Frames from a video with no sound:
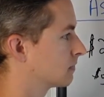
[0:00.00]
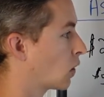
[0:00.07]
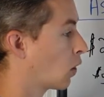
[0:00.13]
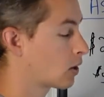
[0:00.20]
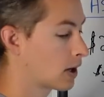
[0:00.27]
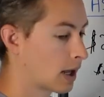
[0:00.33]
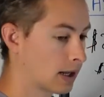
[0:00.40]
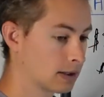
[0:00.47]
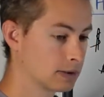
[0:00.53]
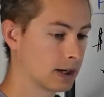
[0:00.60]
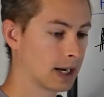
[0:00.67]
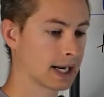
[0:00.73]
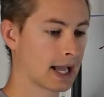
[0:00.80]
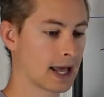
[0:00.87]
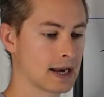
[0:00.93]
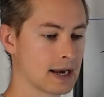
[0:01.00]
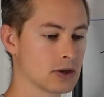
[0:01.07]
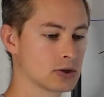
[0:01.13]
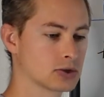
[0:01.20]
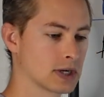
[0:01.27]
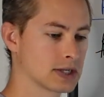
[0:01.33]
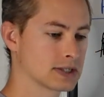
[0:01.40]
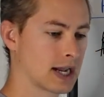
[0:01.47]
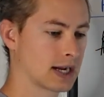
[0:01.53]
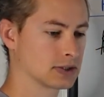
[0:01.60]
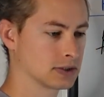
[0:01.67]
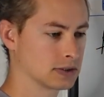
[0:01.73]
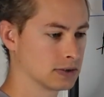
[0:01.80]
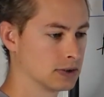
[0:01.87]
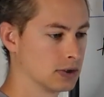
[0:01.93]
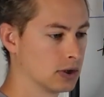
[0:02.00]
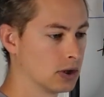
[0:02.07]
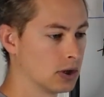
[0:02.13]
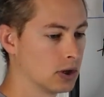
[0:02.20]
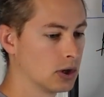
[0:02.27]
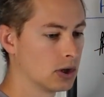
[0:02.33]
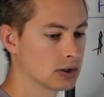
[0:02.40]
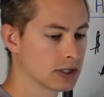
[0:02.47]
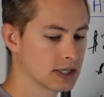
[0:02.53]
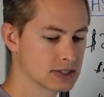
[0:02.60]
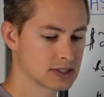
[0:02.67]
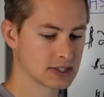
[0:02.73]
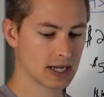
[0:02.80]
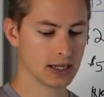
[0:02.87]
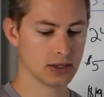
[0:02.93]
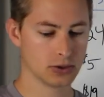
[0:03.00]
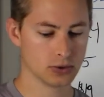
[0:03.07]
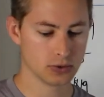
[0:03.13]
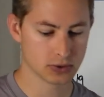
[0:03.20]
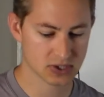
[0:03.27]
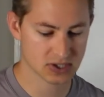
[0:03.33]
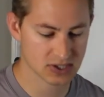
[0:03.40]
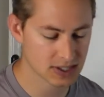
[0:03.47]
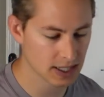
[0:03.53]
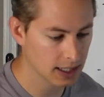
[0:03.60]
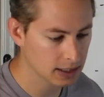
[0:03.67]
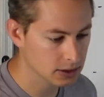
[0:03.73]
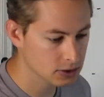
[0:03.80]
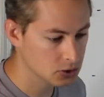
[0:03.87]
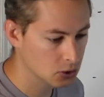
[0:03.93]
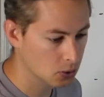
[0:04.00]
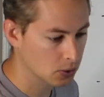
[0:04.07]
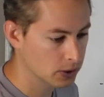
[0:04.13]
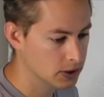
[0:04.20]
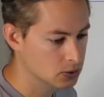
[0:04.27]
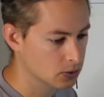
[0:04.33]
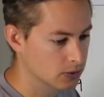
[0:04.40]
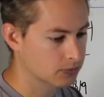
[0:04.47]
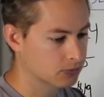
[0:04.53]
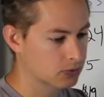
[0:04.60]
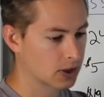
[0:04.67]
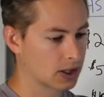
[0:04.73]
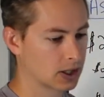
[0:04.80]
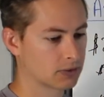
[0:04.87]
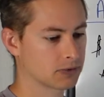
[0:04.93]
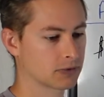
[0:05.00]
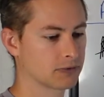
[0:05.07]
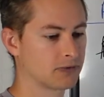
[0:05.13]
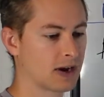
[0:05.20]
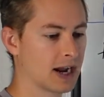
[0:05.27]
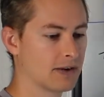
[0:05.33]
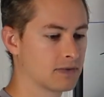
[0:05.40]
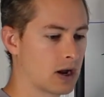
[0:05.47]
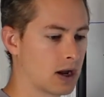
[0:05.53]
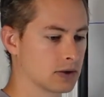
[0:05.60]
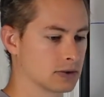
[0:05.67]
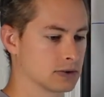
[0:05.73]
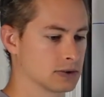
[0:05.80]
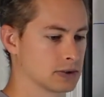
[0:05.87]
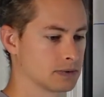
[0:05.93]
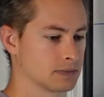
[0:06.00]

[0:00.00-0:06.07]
Okay, I got another transaction. Let's say you sell a toy to a friend for $5,